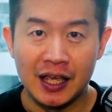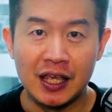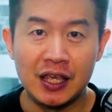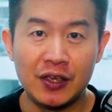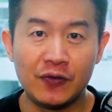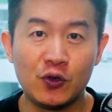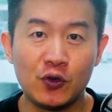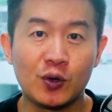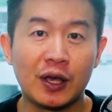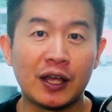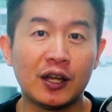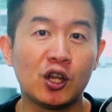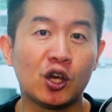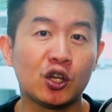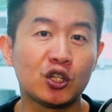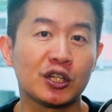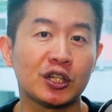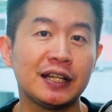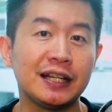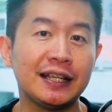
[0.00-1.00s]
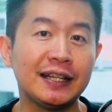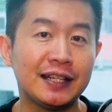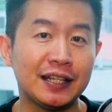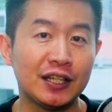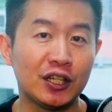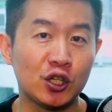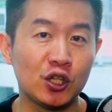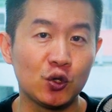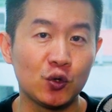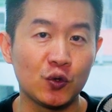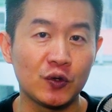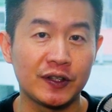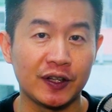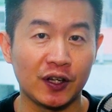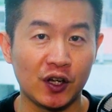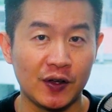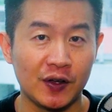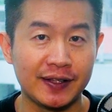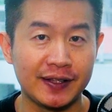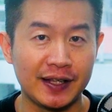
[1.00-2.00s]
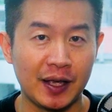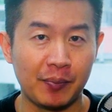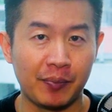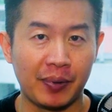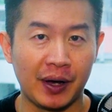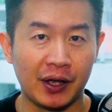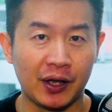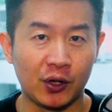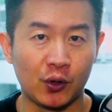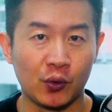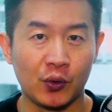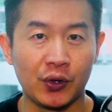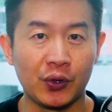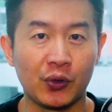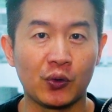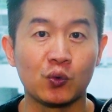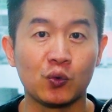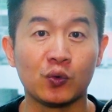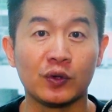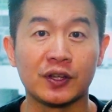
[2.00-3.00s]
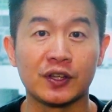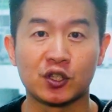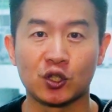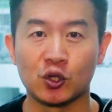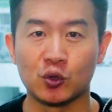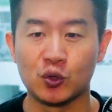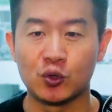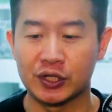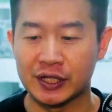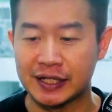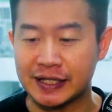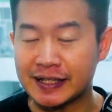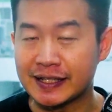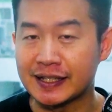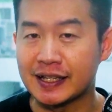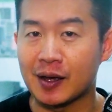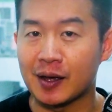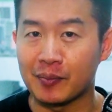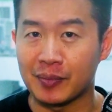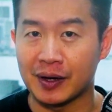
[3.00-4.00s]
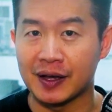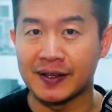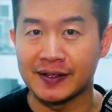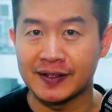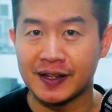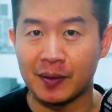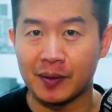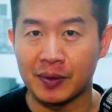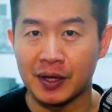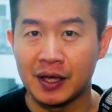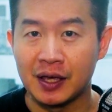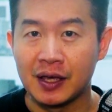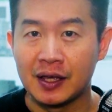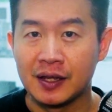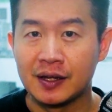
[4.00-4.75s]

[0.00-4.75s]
If you can logically deduce the concept by going through the solution step by step,